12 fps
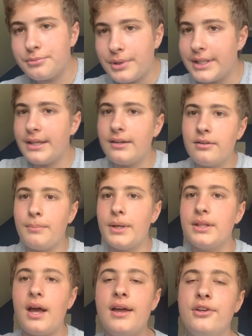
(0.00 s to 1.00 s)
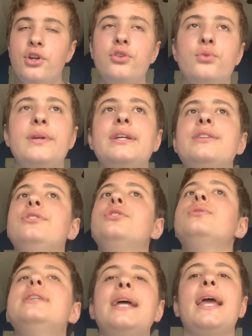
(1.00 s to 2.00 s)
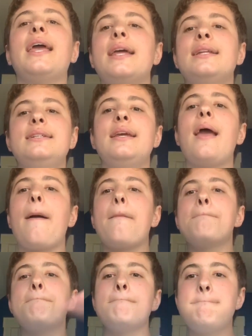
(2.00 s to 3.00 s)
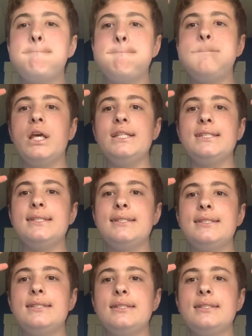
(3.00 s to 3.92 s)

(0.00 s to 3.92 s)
by the end of the month. I know that we can do it. And yeah, peace!